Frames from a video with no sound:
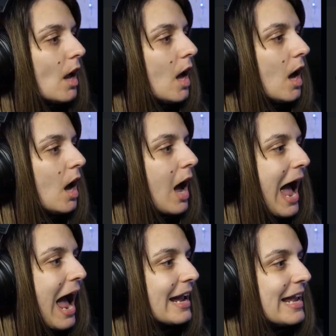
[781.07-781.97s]
At
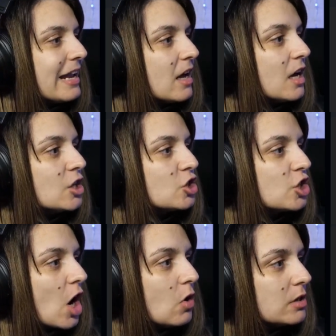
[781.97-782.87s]
Inga
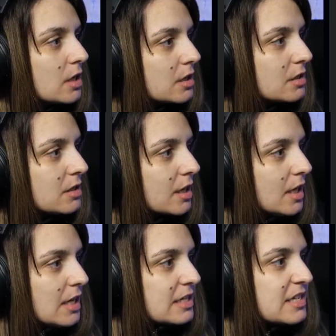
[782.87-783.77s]
Joland
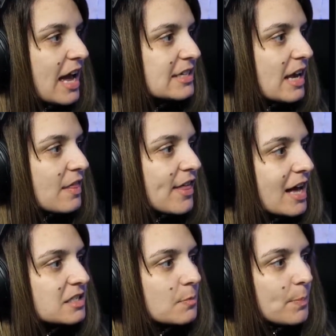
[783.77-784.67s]
says, that's the